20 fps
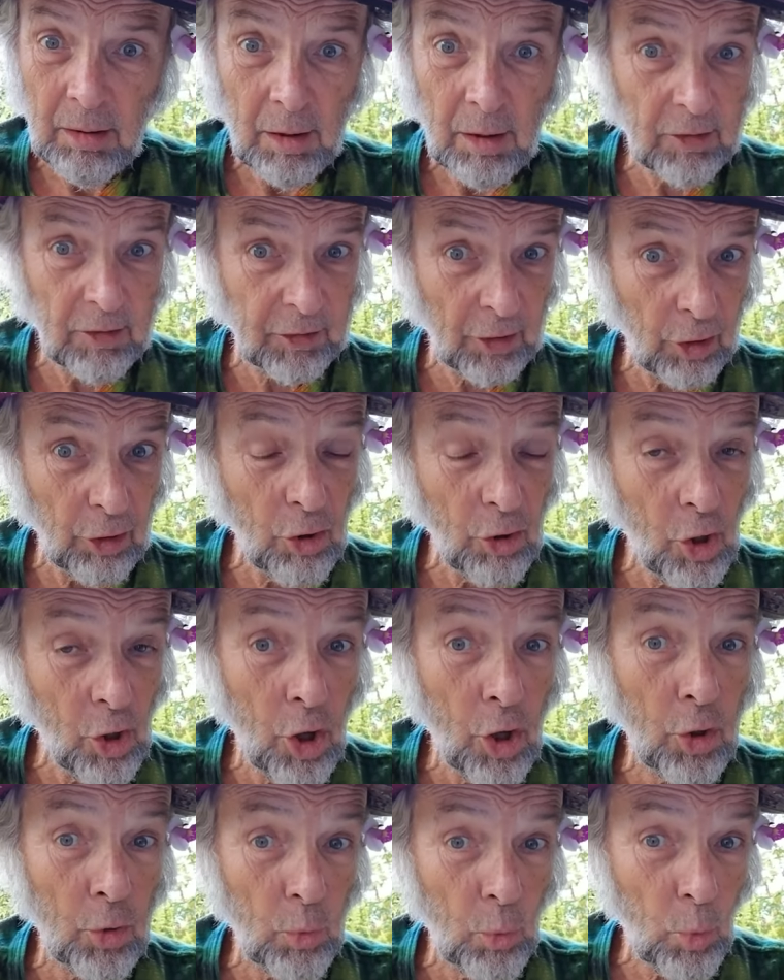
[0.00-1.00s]
That's a
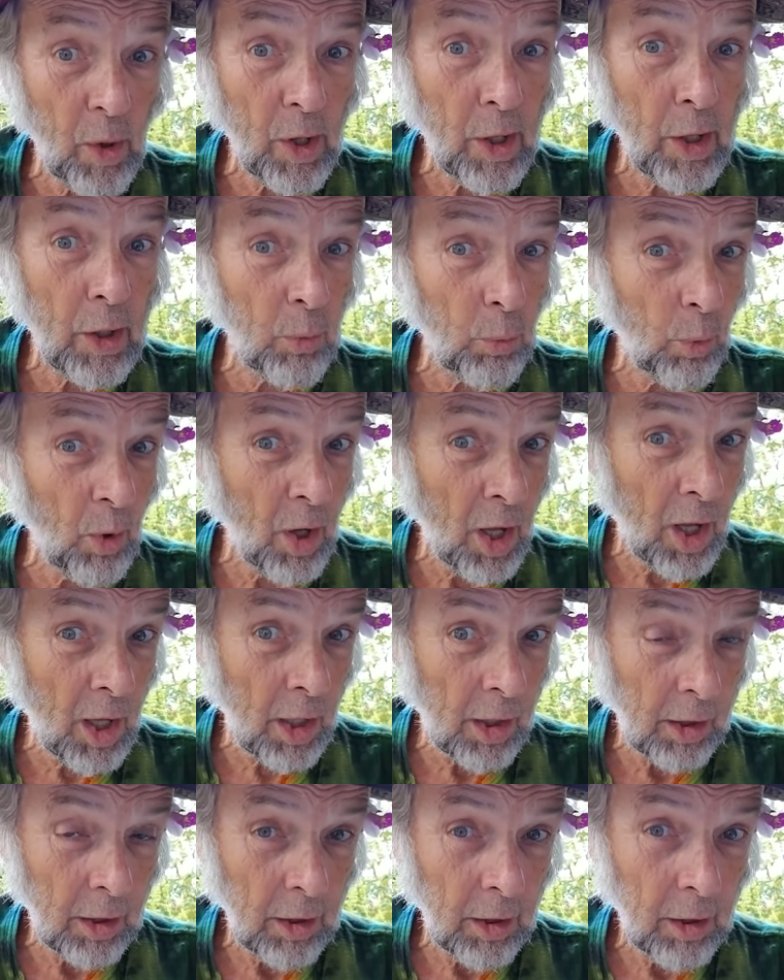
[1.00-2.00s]
long way
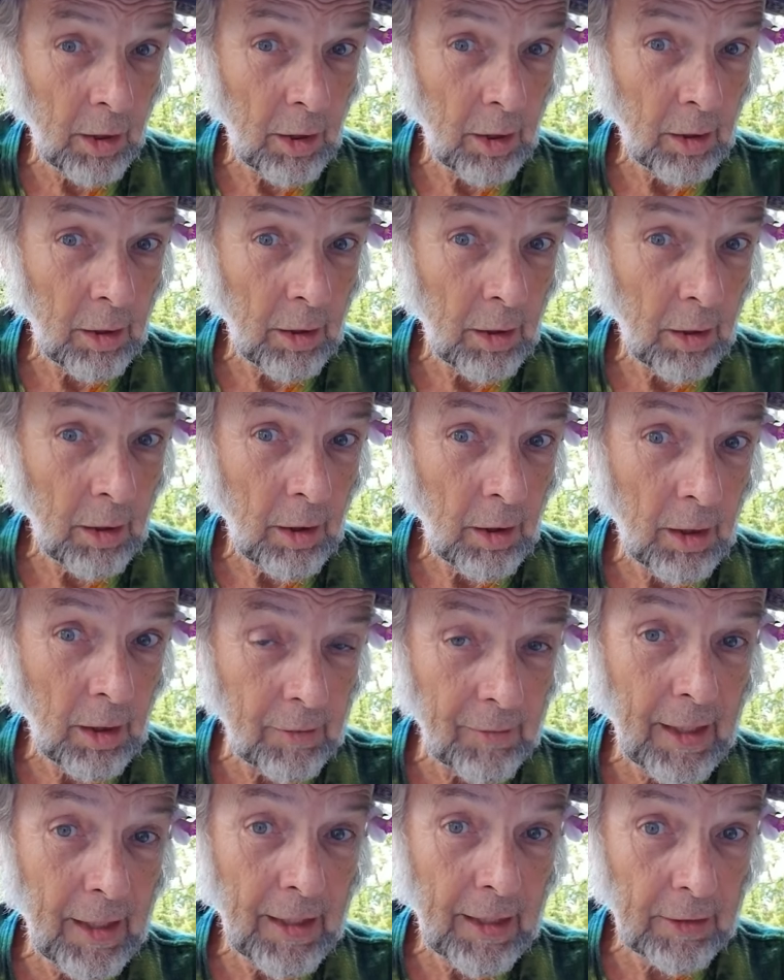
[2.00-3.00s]
away.
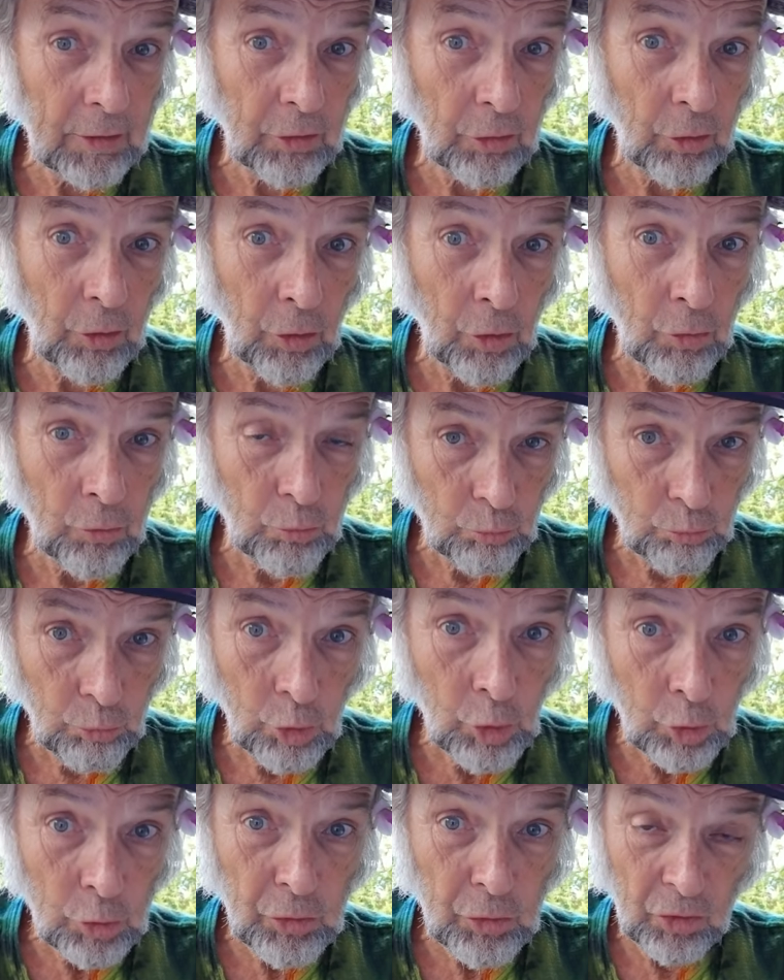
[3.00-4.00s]
And they had their own
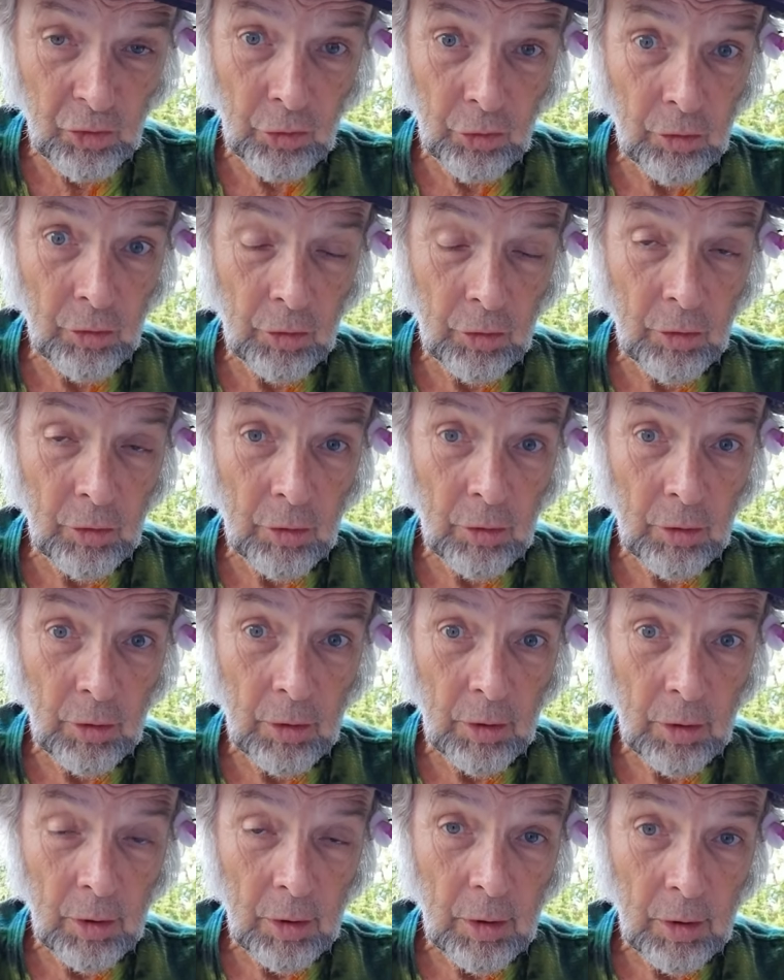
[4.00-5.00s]
route.
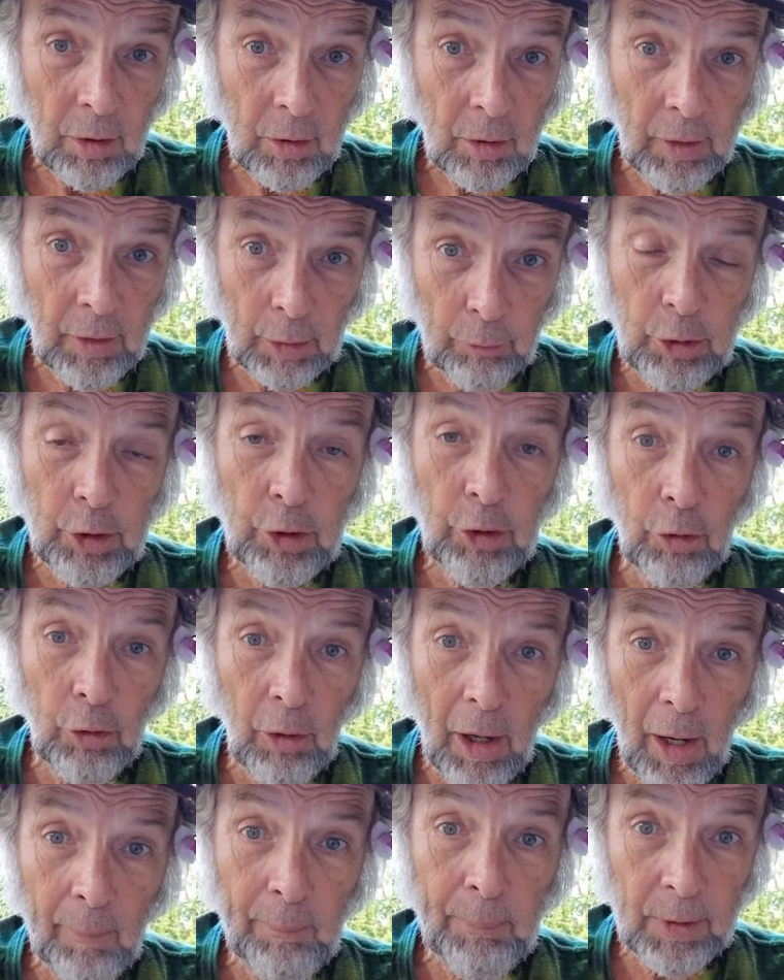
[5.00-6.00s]
They would go
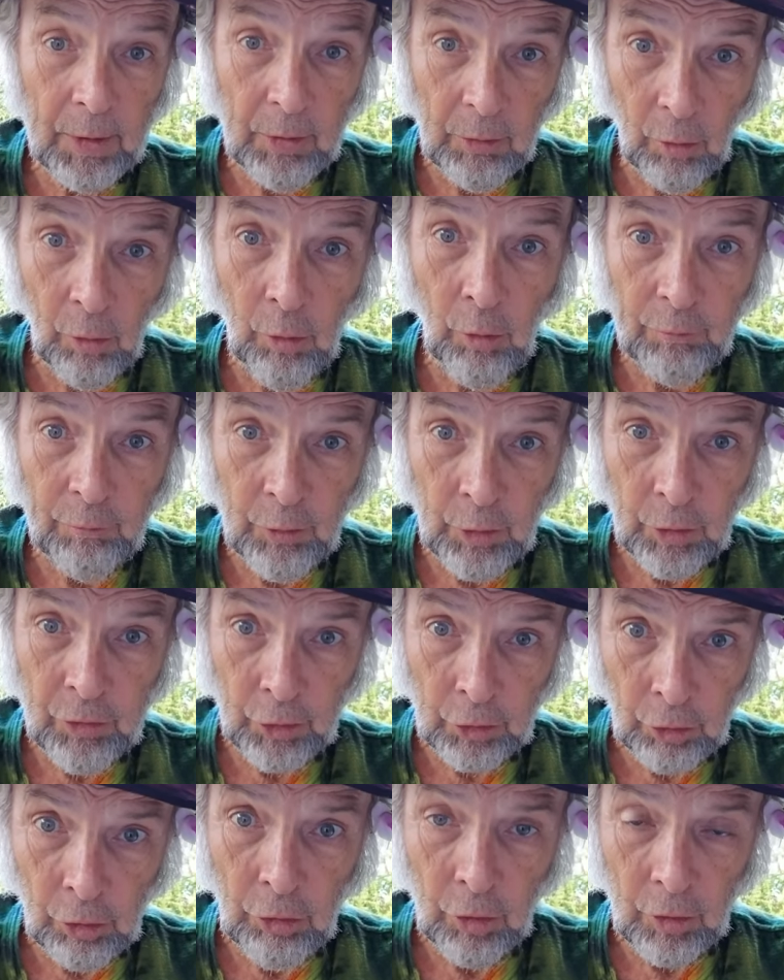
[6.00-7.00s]
up and over
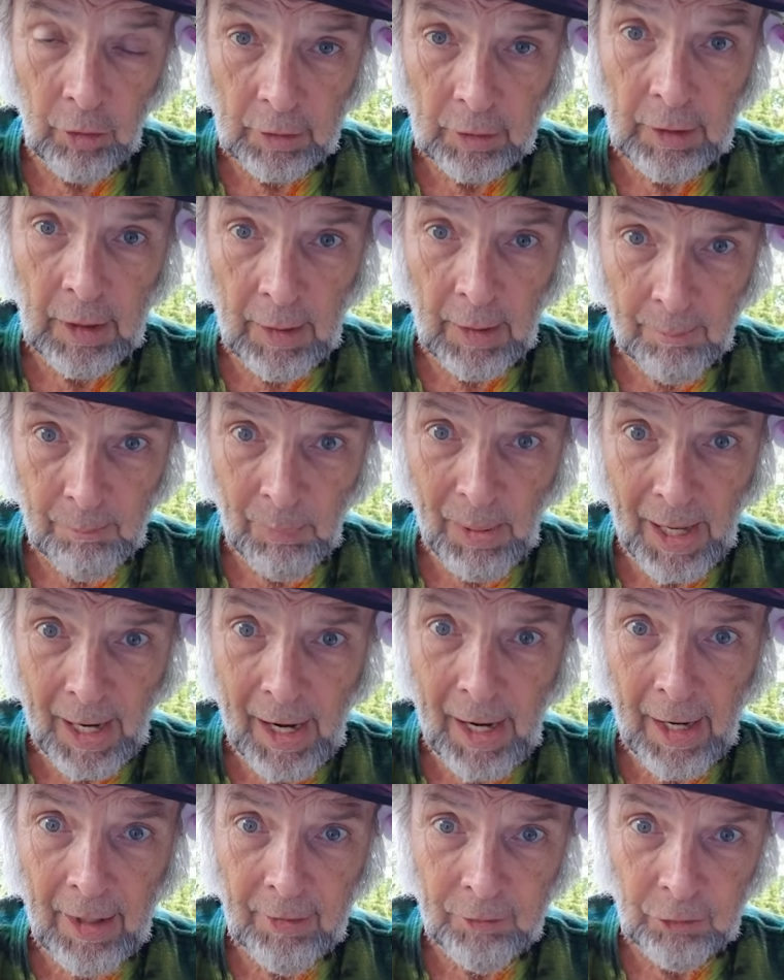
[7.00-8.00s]
the Korakam
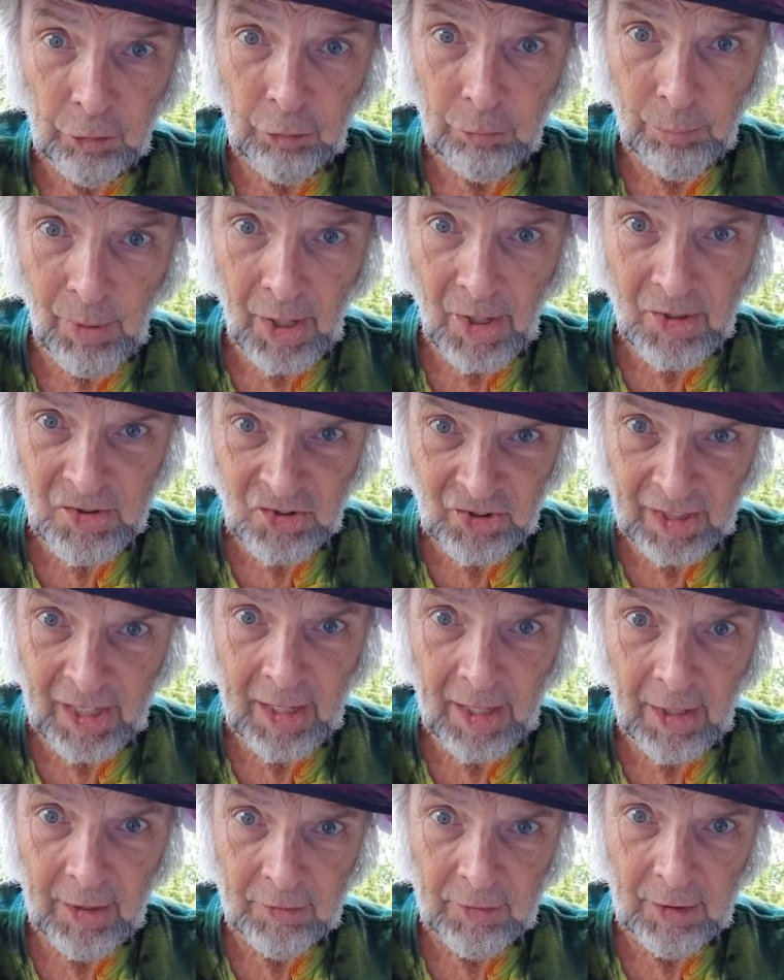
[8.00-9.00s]
Pass to
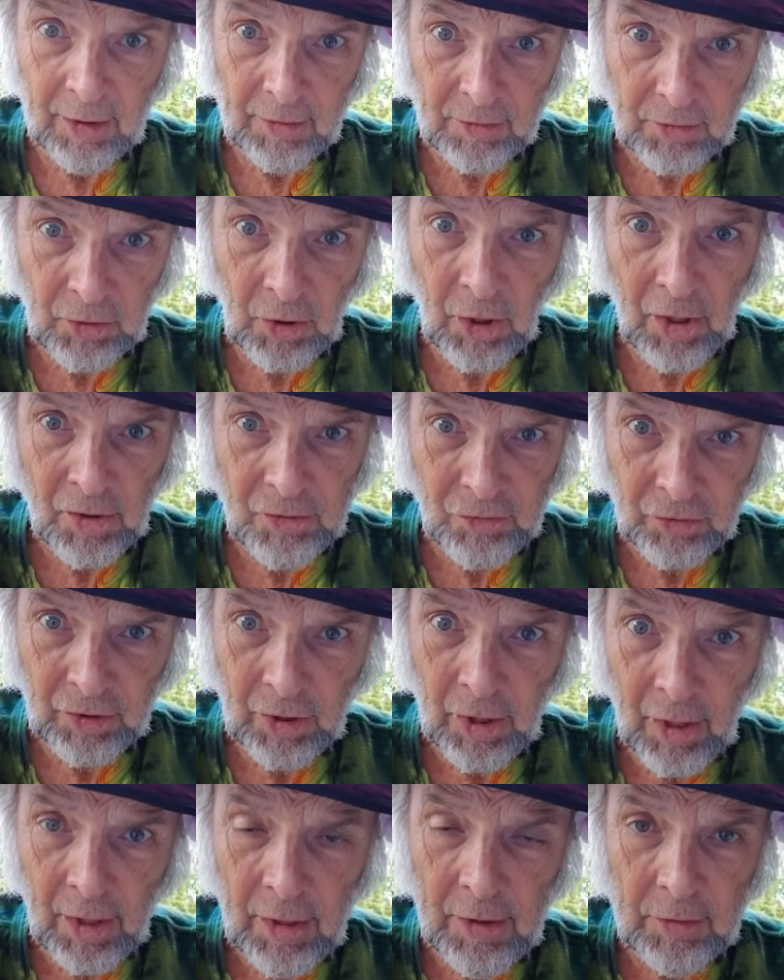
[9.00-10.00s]
Bashkent and
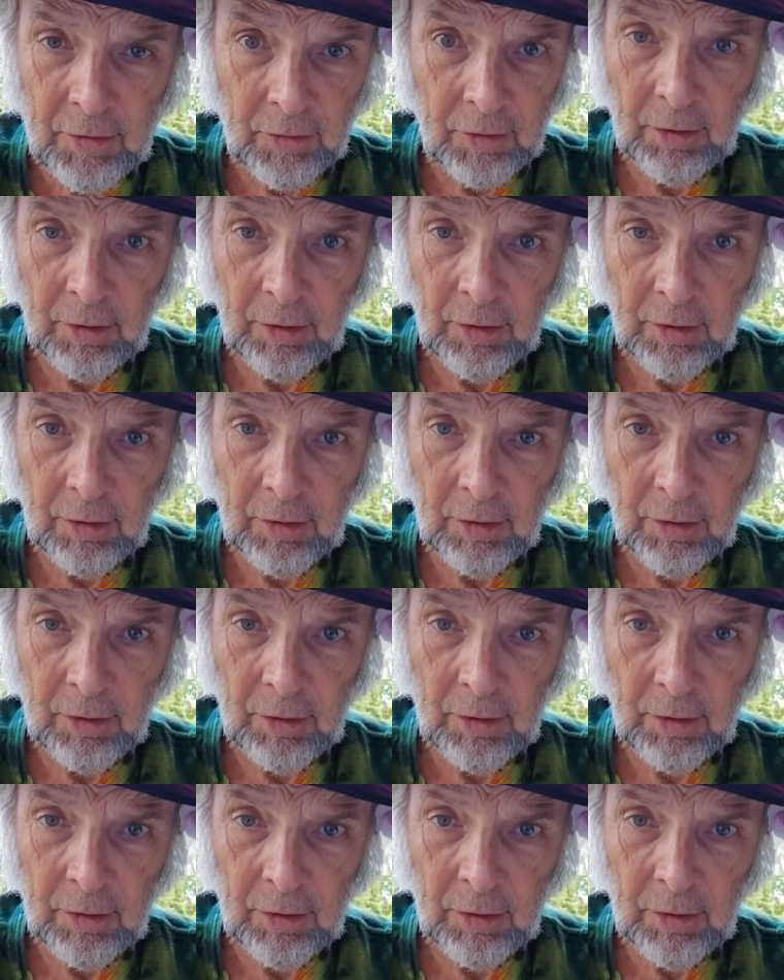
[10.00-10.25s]
Tashkent.